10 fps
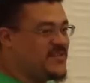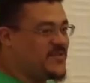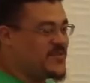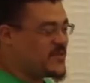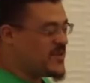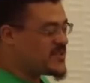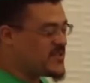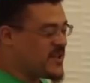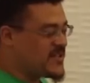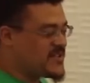from the question
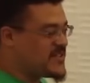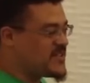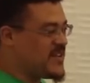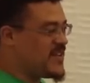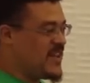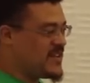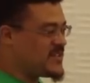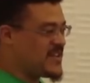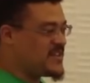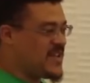they're
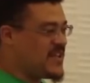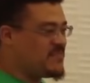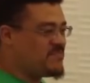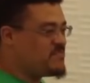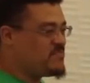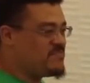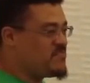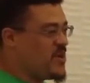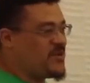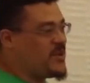asking, they
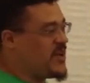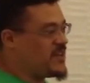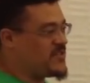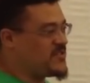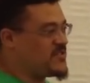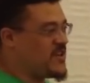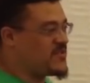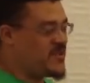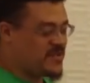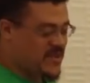don't know how to use the software.